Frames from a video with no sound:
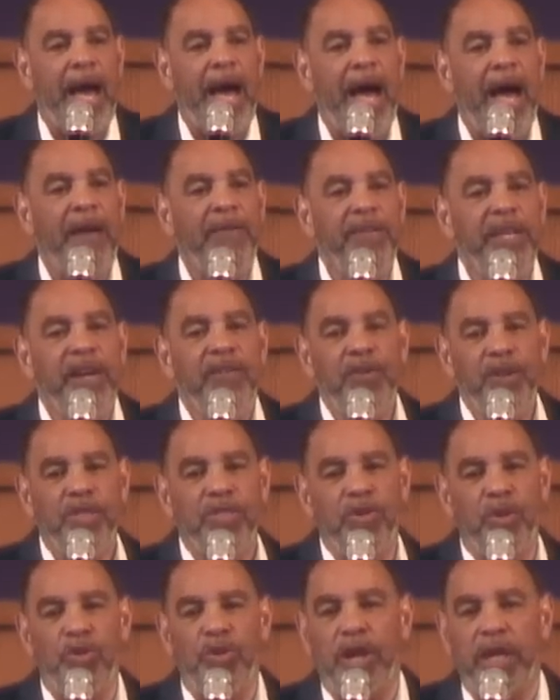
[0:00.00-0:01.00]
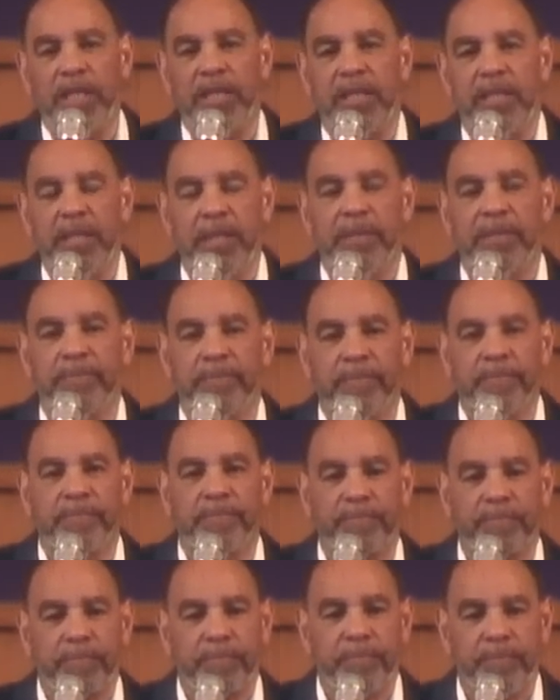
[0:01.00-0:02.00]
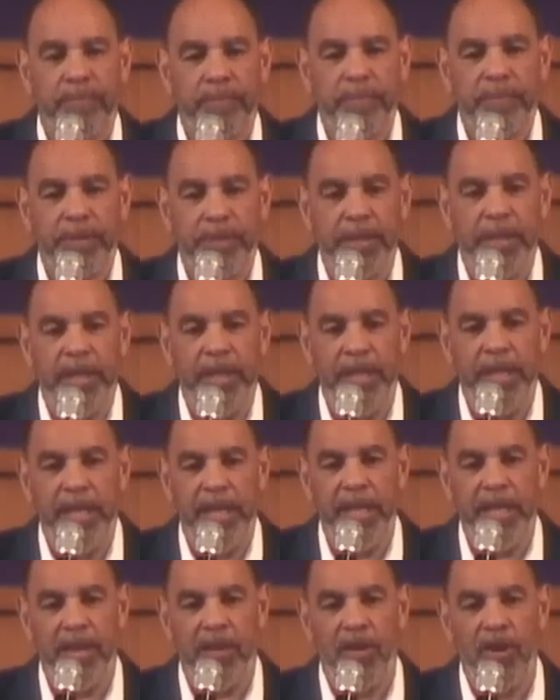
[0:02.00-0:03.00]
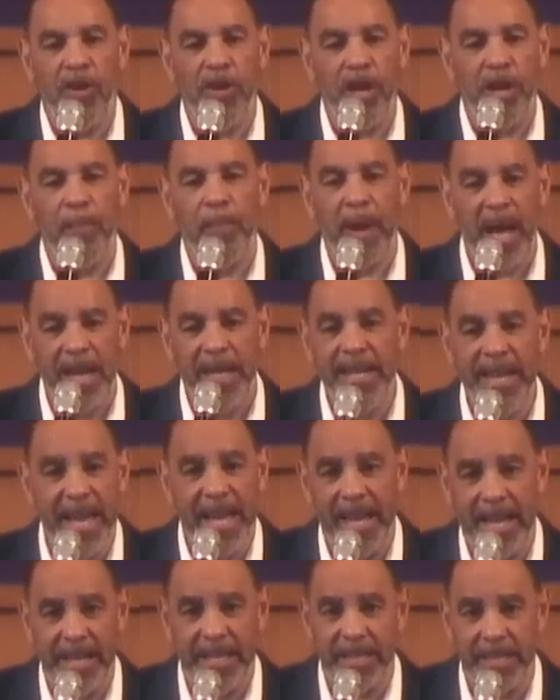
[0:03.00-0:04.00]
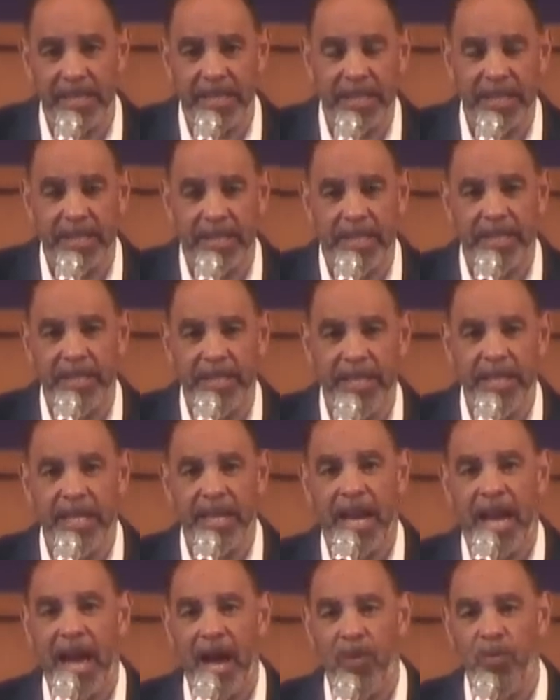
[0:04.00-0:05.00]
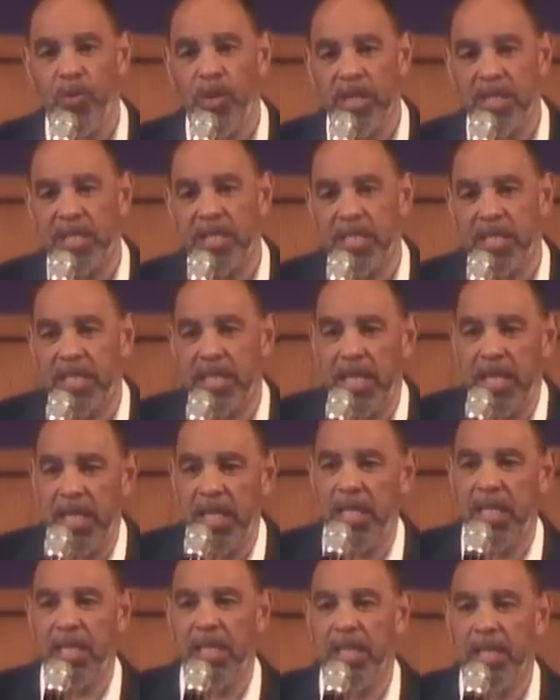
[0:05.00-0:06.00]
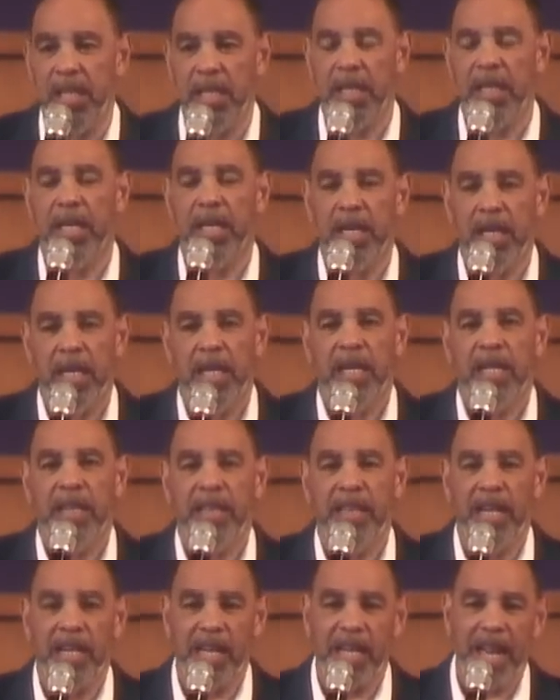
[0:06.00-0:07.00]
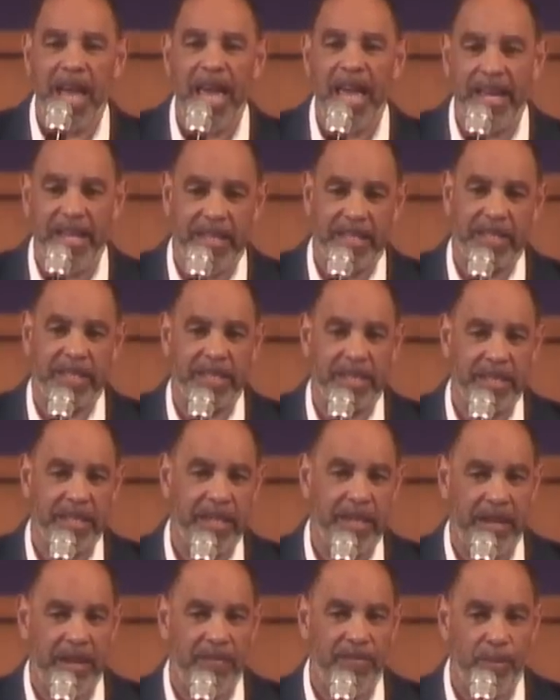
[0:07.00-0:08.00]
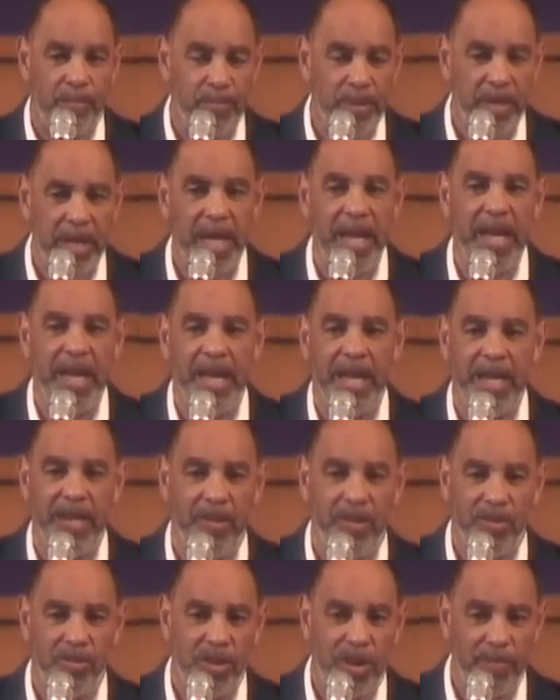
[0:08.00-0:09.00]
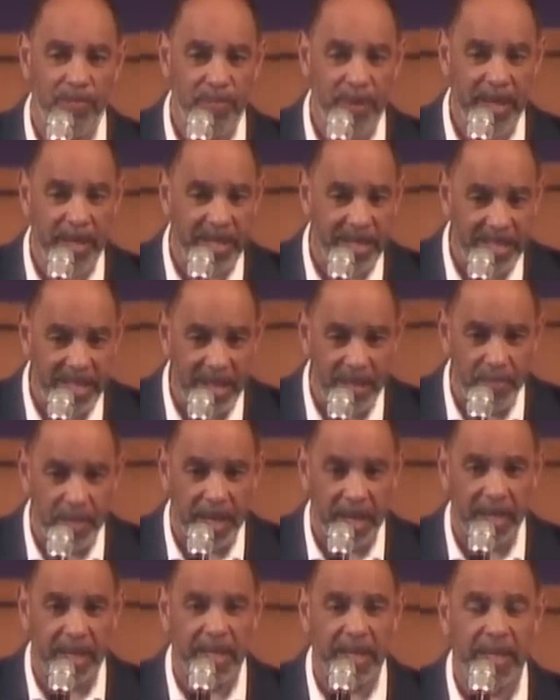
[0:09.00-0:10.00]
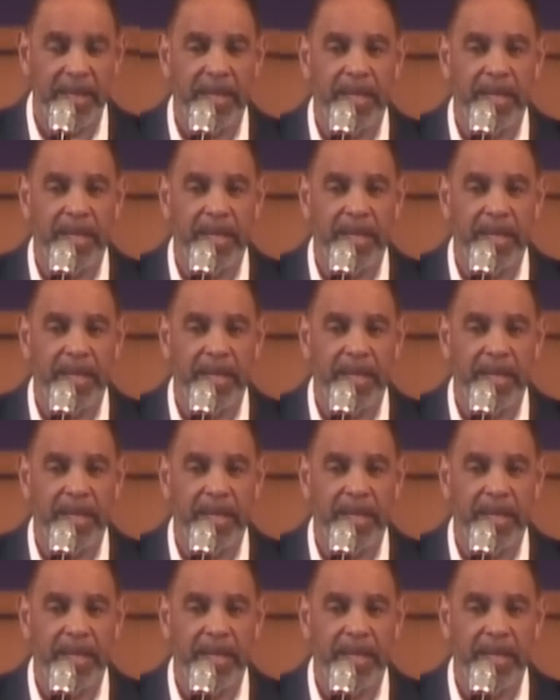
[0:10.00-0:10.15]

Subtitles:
I never thought that in all of my days that I would see the likes of a plague or a pandemic